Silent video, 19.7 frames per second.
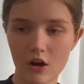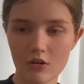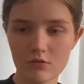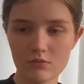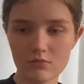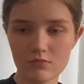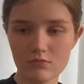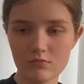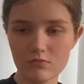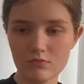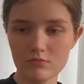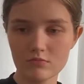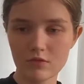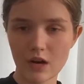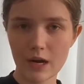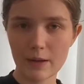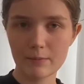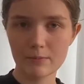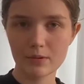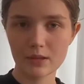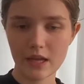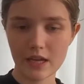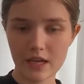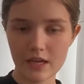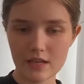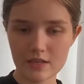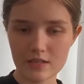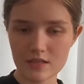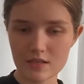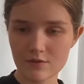I'll write
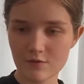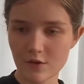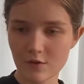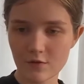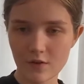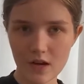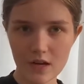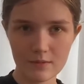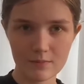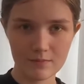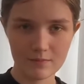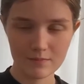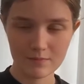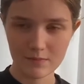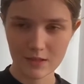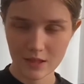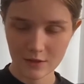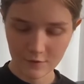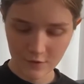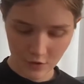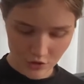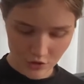plays for fun in the